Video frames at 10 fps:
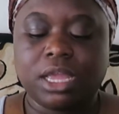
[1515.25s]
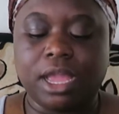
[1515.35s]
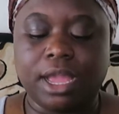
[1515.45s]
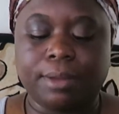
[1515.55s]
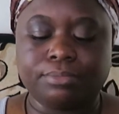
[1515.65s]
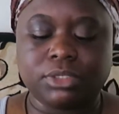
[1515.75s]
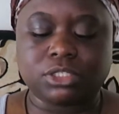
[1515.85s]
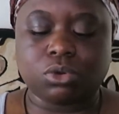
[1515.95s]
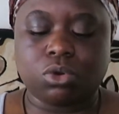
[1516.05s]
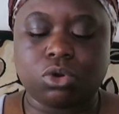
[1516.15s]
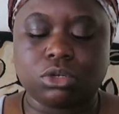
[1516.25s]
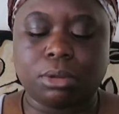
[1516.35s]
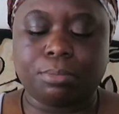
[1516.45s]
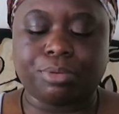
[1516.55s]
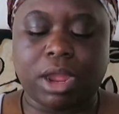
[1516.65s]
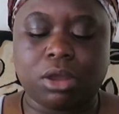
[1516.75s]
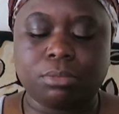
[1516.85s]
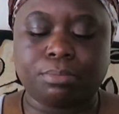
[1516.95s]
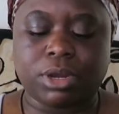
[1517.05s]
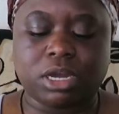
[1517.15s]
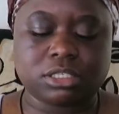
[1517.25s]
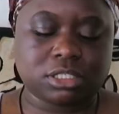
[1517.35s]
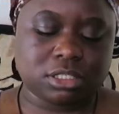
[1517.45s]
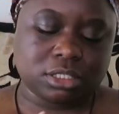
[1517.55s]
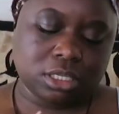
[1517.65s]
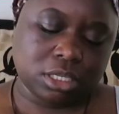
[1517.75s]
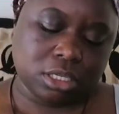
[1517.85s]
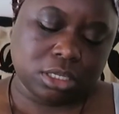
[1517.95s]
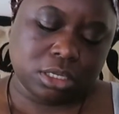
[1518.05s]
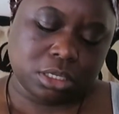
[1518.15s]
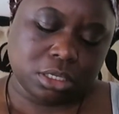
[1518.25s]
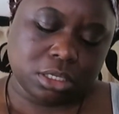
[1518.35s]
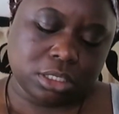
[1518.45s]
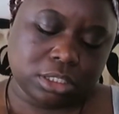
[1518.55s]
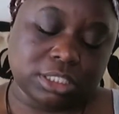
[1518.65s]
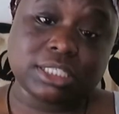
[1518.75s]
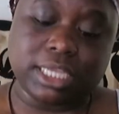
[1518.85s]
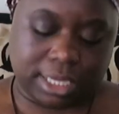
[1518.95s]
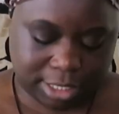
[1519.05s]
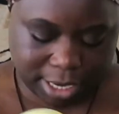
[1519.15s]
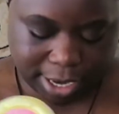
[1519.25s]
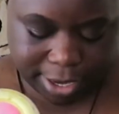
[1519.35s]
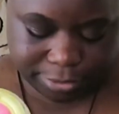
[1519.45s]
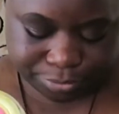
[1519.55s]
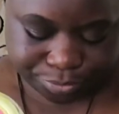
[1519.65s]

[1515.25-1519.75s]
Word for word: Um, it's called Brown Boss Skincare.